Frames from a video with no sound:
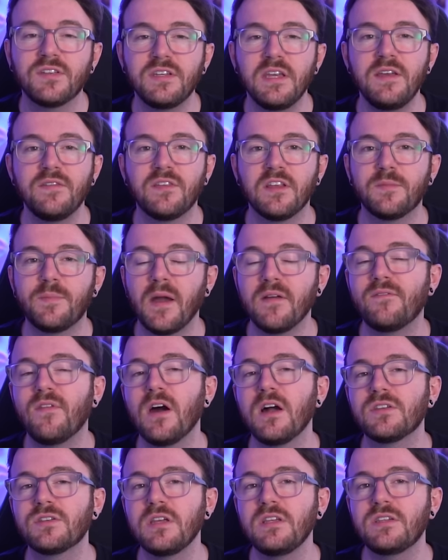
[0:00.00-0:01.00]
achieves this by
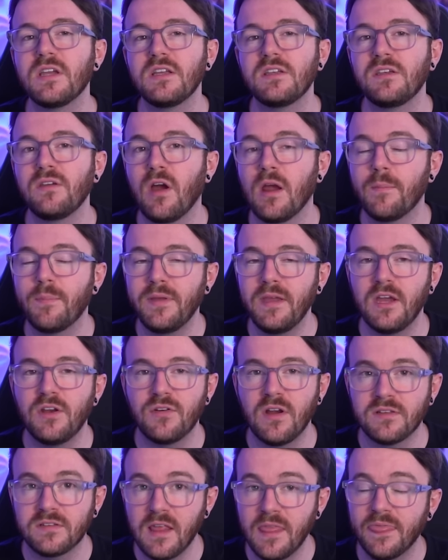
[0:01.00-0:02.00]
virtually changing your I P
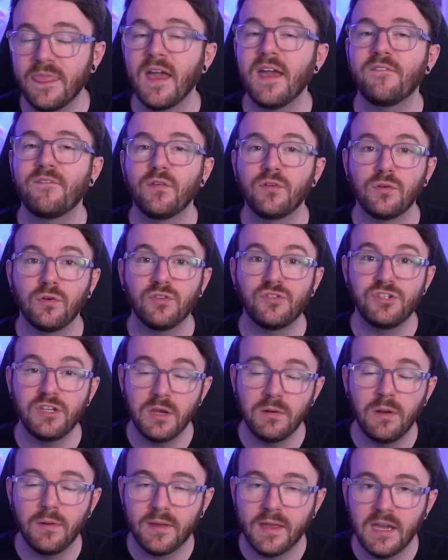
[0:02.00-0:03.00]
address and therefore your
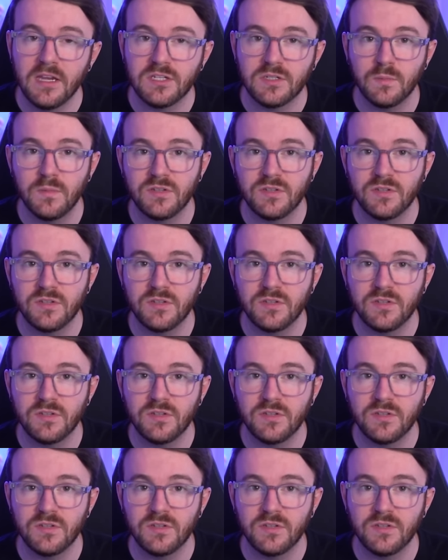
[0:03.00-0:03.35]
geolocation,